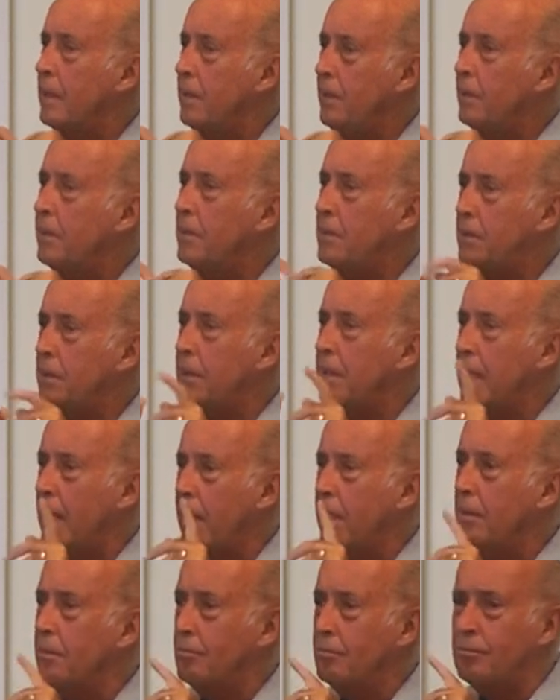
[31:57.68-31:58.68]
You could see
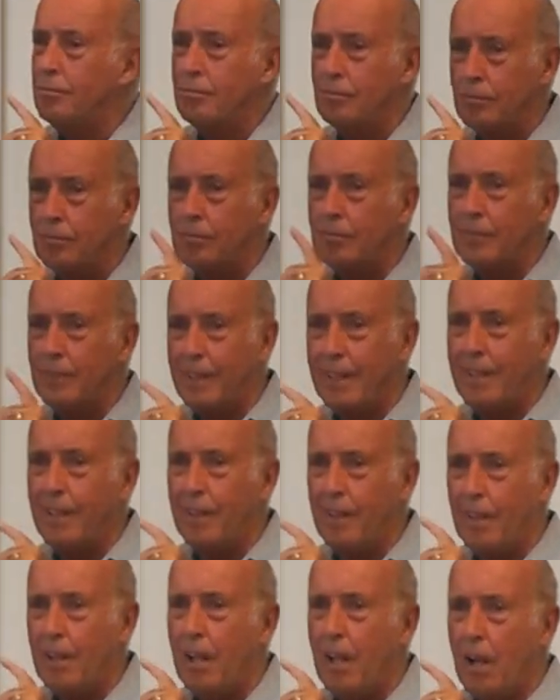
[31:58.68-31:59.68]
that, you
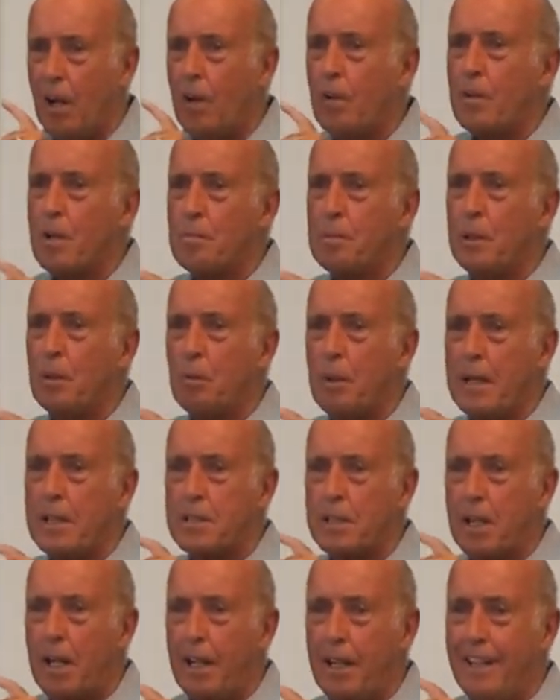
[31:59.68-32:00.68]
know. Oh, don't be a
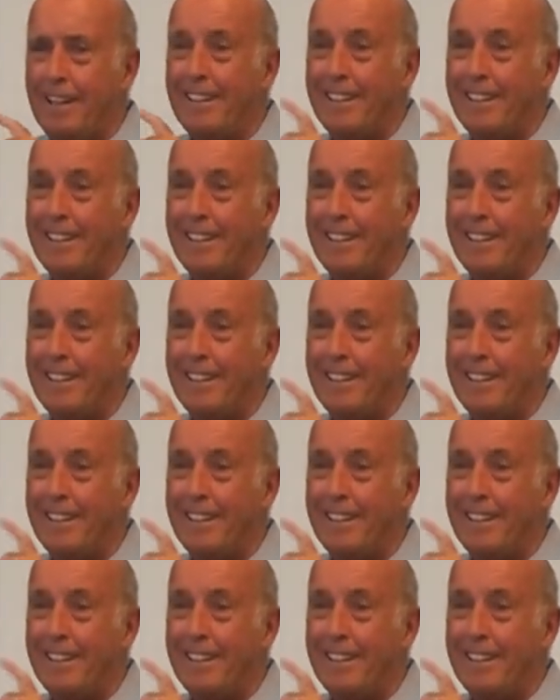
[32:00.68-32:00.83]
wise guy,